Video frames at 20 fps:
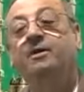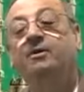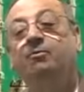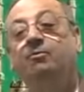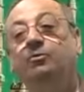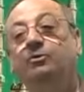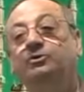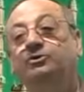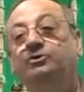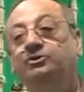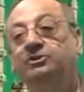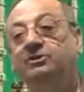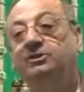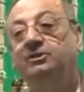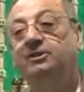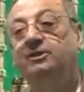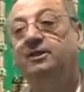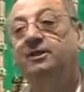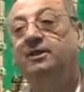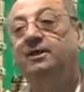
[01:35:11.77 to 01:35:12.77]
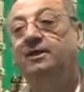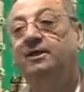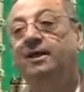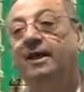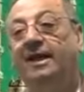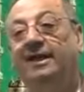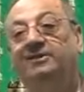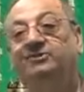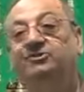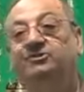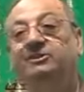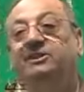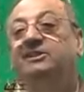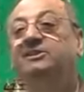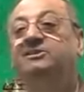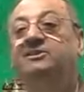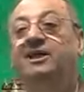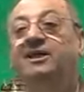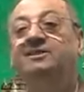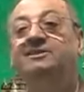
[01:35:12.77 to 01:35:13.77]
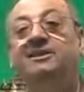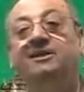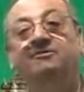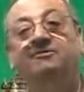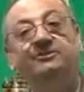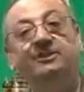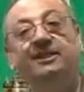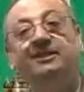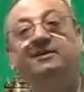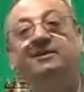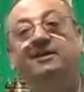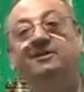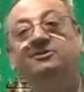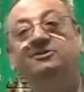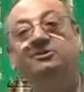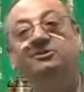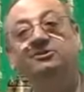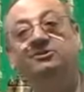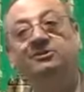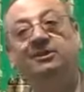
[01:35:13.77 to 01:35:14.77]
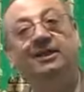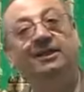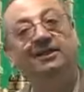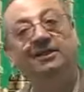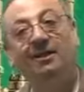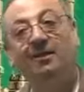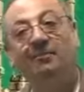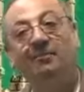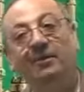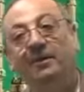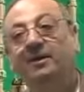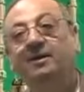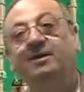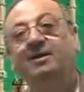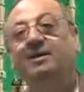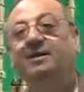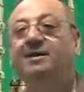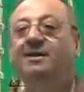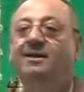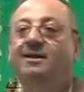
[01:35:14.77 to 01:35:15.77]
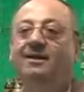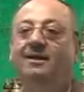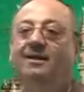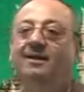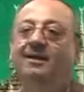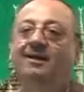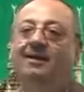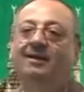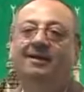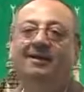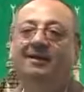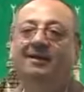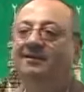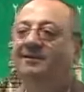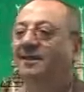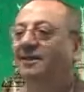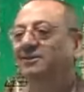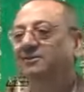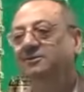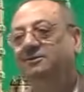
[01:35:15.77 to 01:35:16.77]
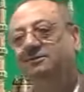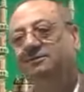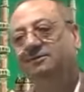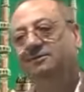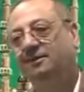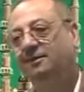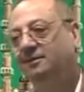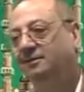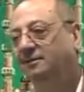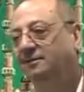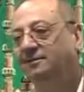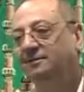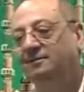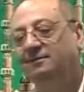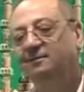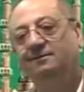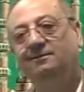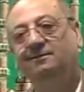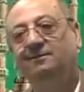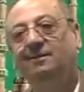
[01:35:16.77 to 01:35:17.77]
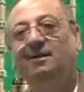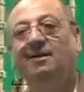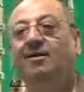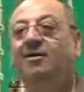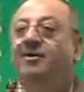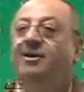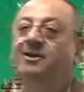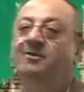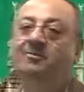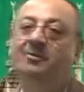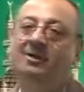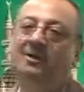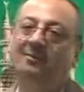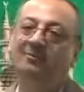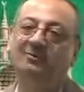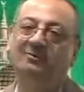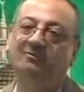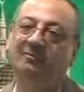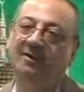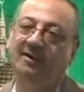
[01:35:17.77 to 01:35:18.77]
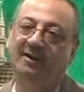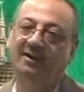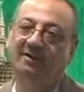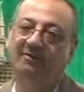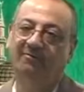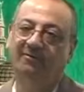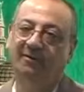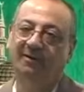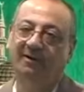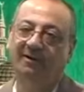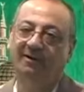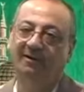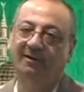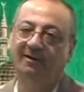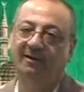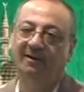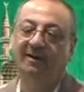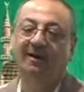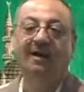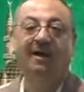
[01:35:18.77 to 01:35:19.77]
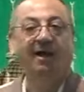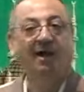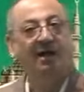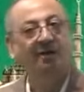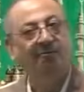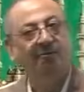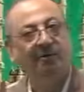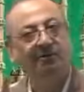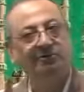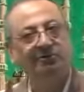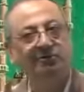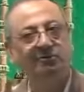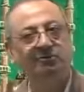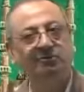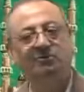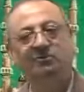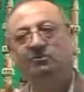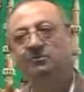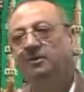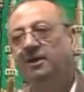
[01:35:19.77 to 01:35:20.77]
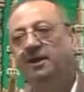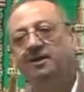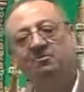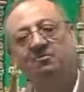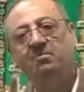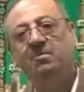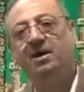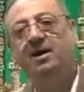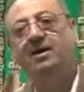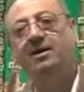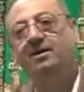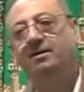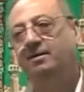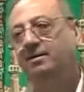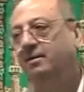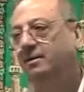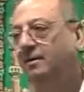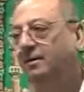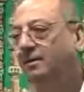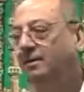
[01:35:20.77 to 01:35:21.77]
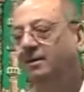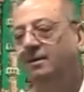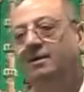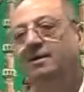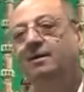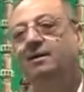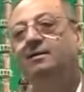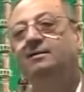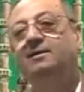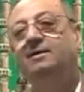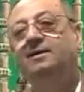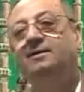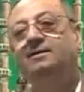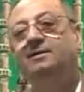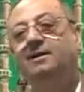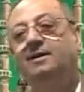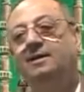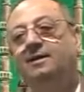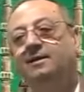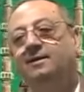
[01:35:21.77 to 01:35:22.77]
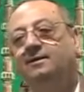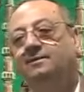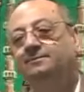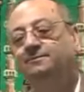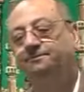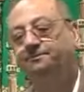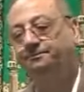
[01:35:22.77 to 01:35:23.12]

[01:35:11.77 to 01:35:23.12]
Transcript: has these kinds of sentences in the beginning, then the learning becomes very difficult. I want you to admire the